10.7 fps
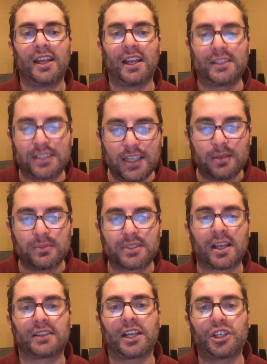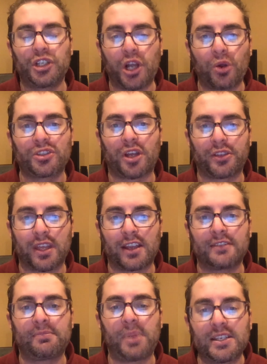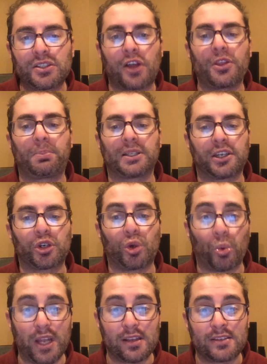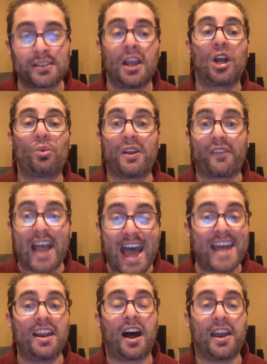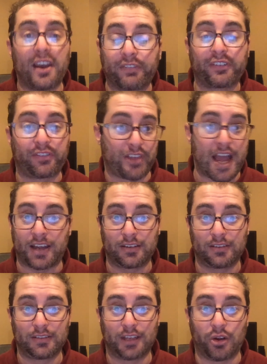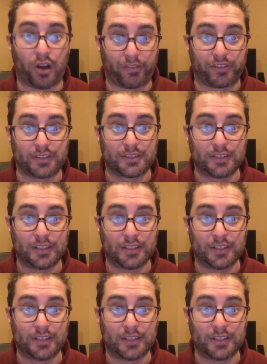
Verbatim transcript: It seems like she goes on things based on the political wins. We have had enough of that in office.